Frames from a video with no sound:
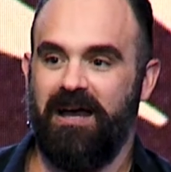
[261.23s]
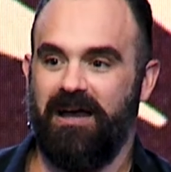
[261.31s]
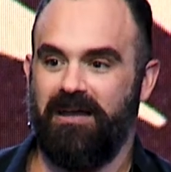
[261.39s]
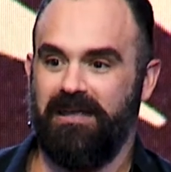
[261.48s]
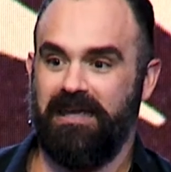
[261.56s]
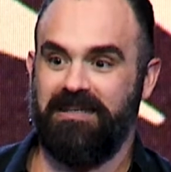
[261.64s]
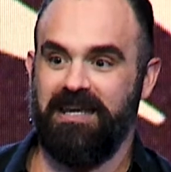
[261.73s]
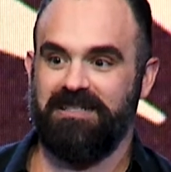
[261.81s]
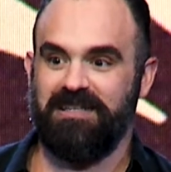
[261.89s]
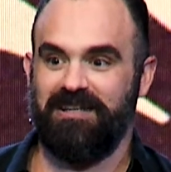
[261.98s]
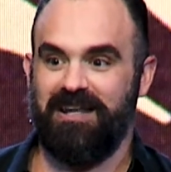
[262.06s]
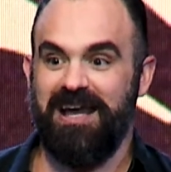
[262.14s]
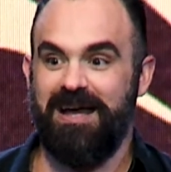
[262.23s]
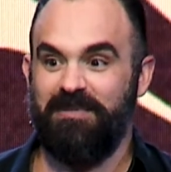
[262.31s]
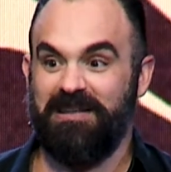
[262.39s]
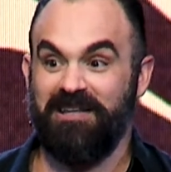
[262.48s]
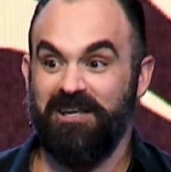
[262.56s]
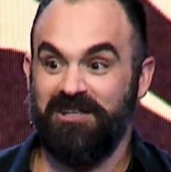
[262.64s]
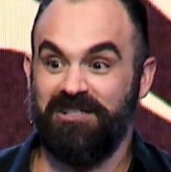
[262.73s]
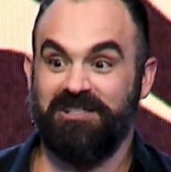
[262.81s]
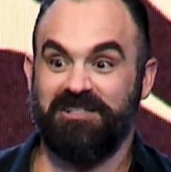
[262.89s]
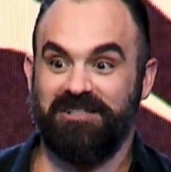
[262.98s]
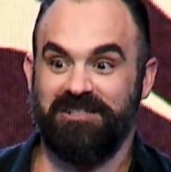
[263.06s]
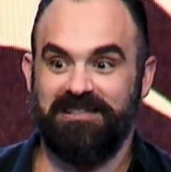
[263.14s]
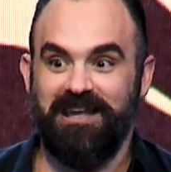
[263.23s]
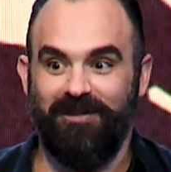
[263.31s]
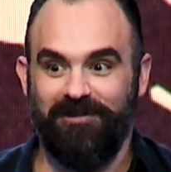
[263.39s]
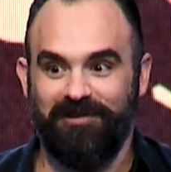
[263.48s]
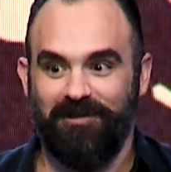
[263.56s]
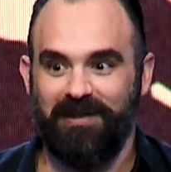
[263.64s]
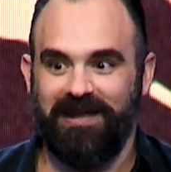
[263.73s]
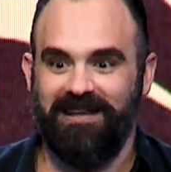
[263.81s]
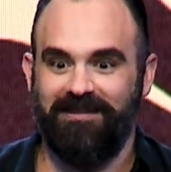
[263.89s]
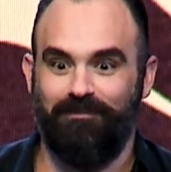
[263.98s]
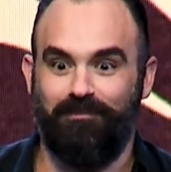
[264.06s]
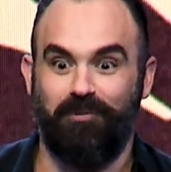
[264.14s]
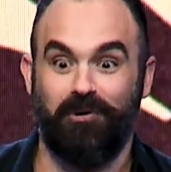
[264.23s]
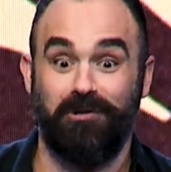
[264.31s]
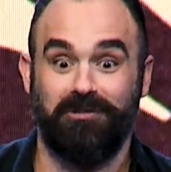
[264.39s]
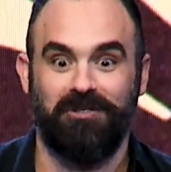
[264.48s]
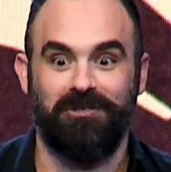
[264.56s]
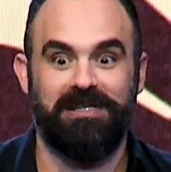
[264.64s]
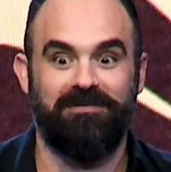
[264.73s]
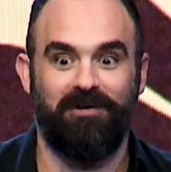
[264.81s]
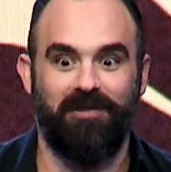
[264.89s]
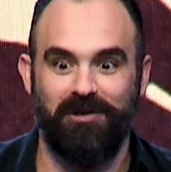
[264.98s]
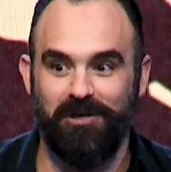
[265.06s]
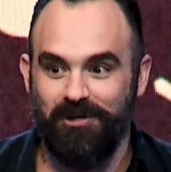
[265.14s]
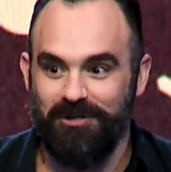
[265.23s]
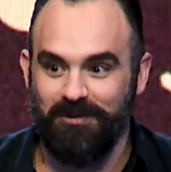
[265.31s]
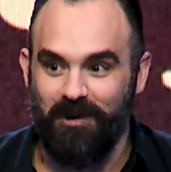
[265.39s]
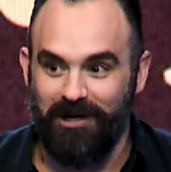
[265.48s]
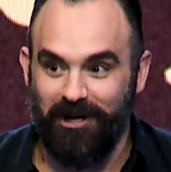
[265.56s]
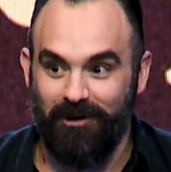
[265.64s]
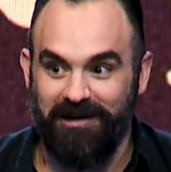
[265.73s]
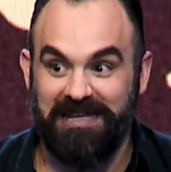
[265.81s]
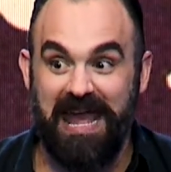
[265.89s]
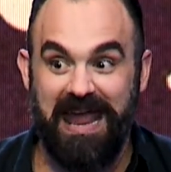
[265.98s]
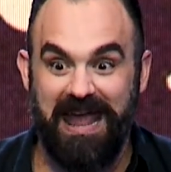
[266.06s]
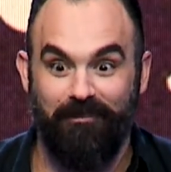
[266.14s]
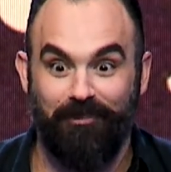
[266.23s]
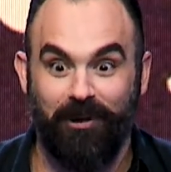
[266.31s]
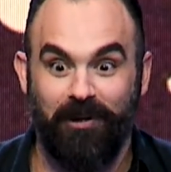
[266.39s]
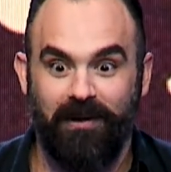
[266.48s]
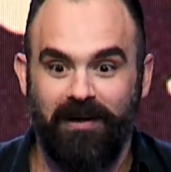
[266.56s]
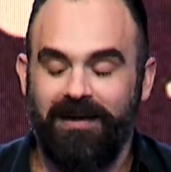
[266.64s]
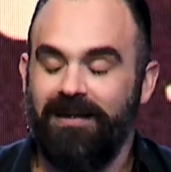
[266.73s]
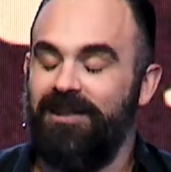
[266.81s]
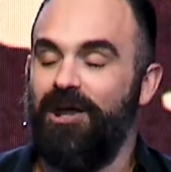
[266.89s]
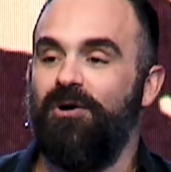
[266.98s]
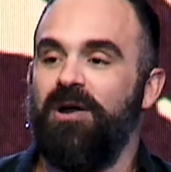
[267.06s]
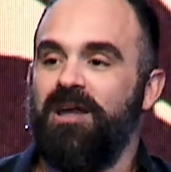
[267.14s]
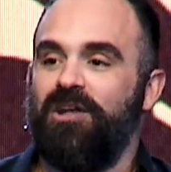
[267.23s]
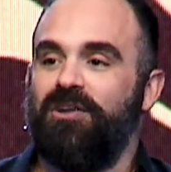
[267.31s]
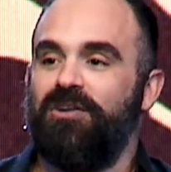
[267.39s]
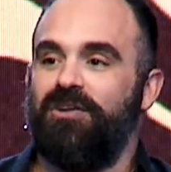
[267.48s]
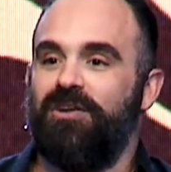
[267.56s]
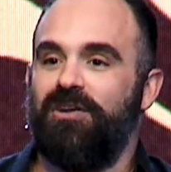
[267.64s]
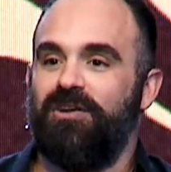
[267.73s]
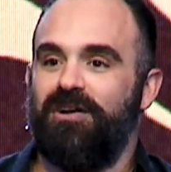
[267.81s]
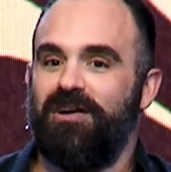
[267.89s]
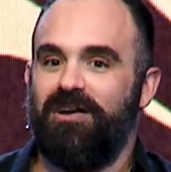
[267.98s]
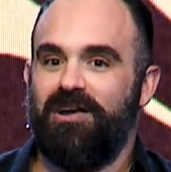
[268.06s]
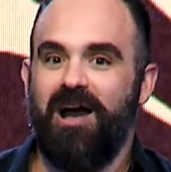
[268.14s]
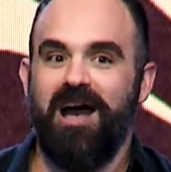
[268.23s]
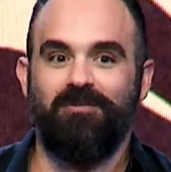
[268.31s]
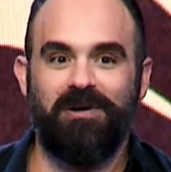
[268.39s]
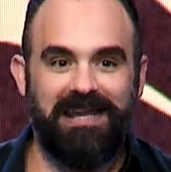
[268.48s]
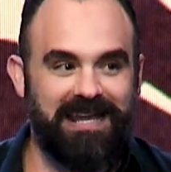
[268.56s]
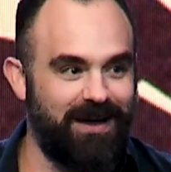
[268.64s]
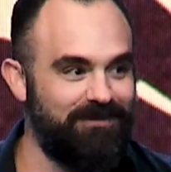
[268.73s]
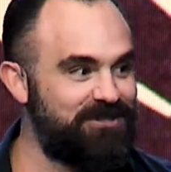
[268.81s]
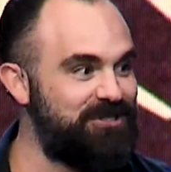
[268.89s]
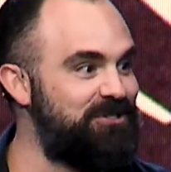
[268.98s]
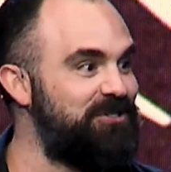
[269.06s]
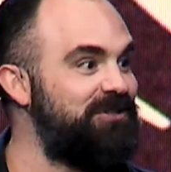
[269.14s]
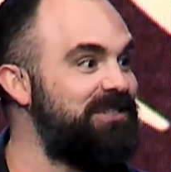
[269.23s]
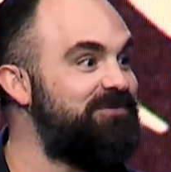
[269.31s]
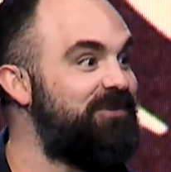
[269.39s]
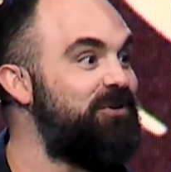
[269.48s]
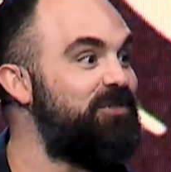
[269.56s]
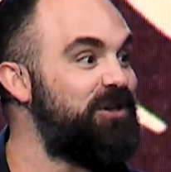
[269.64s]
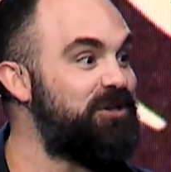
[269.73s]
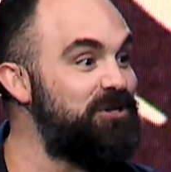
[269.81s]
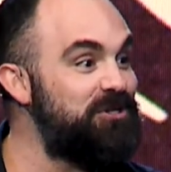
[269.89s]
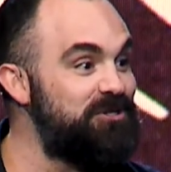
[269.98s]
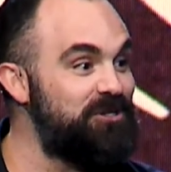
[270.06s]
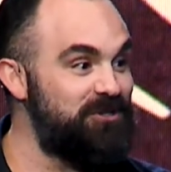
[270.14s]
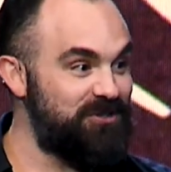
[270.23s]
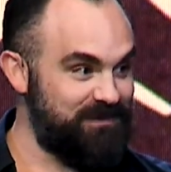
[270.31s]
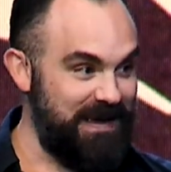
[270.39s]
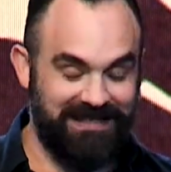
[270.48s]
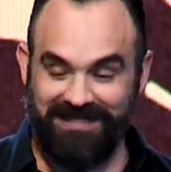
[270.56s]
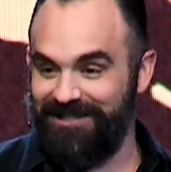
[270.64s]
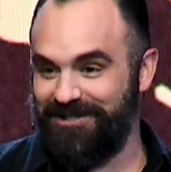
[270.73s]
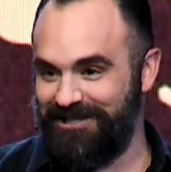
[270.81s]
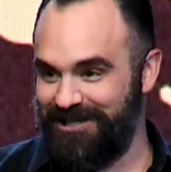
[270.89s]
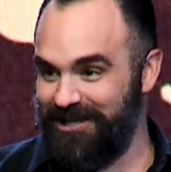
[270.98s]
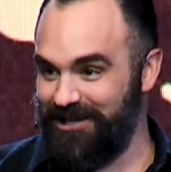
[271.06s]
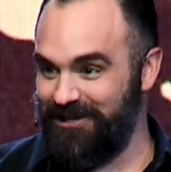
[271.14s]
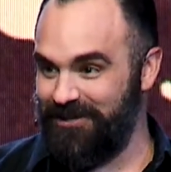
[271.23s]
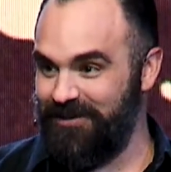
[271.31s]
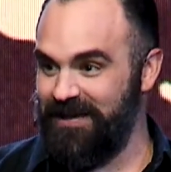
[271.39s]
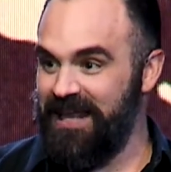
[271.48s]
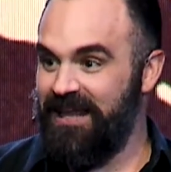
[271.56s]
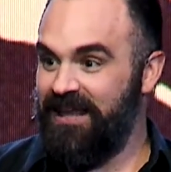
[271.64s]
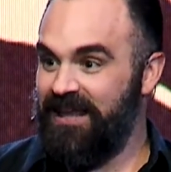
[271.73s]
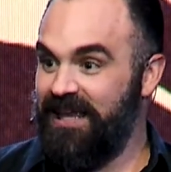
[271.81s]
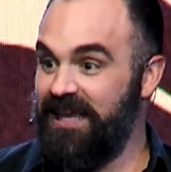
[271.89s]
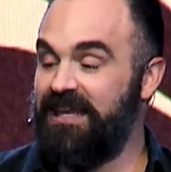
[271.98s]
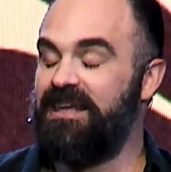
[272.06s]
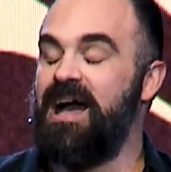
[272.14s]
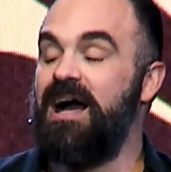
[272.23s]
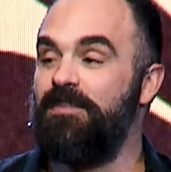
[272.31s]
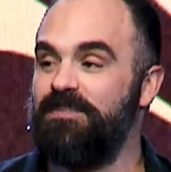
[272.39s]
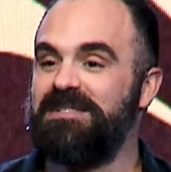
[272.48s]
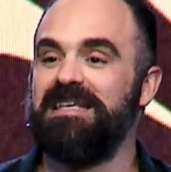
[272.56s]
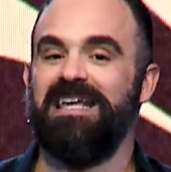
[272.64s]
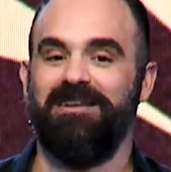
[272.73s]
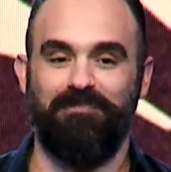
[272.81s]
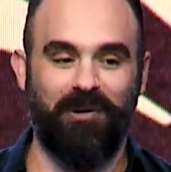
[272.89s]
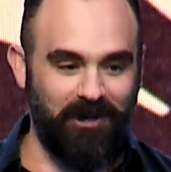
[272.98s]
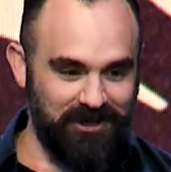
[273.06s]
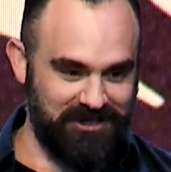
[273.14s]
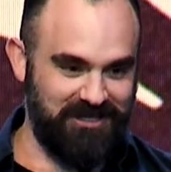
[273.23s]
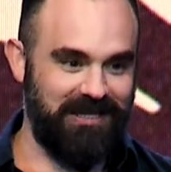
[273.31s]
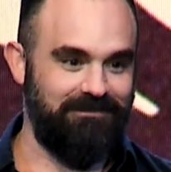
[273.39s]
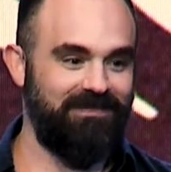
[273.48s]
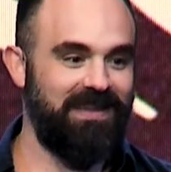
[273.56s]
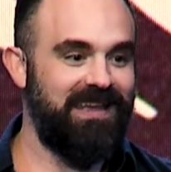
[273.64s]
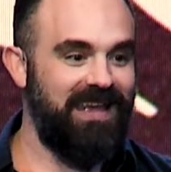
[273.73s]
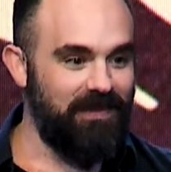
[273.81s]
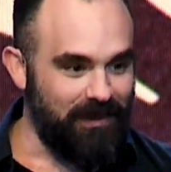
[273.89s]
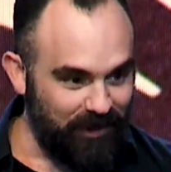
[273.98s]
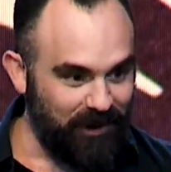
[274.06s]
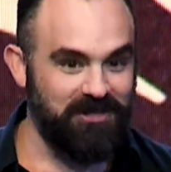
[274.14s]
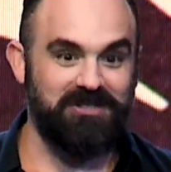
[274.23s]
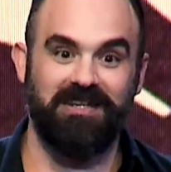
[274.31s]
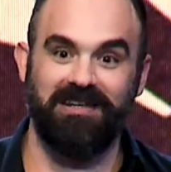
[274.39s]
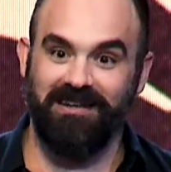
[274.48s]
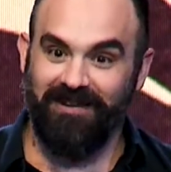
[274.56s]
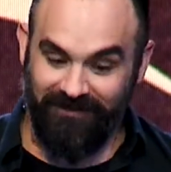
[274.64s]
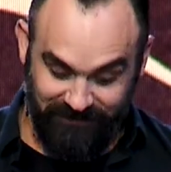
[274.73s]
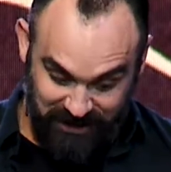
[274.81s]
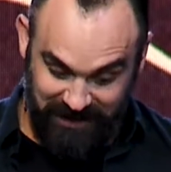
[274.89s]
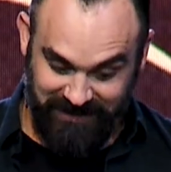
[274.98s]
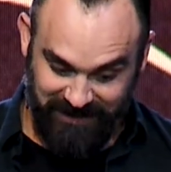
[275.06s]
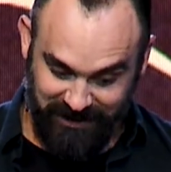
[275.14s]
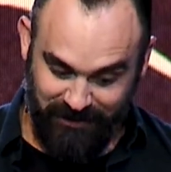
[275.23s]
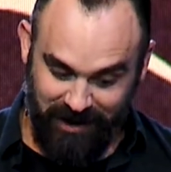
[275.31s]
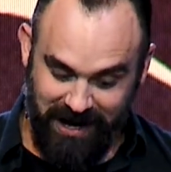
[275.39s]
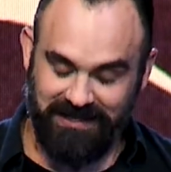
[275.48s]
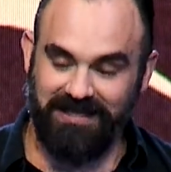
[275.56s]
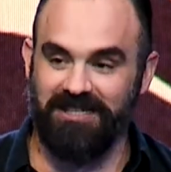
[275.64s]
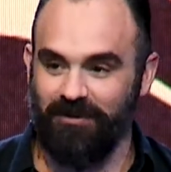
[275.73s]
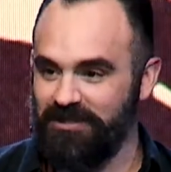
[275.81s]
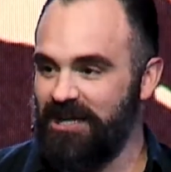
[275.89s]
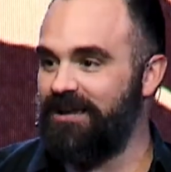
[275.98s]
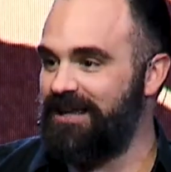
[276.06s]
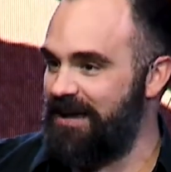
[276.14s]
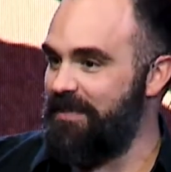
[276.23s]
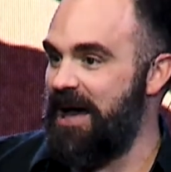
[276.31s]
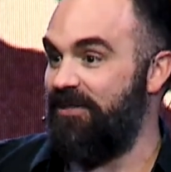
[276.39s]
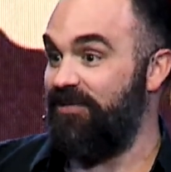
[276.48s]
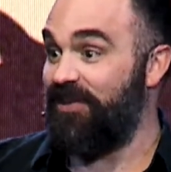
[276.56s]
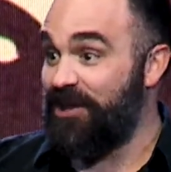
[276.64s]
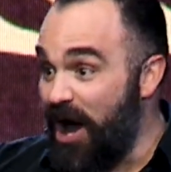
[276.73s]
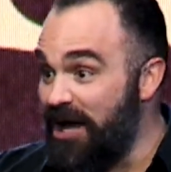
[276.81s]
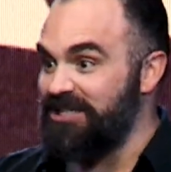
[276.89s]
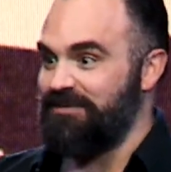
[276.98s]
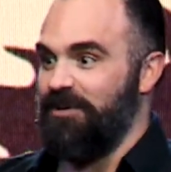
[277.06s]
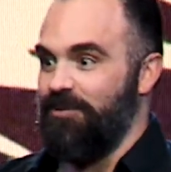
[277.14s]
He doesn't come and stealthily deliver the news while you're at camp. No, God, when he comes to deliver the good news message to you, he comes in person, in the person Jesus Christ. And so we're talking about the gospel.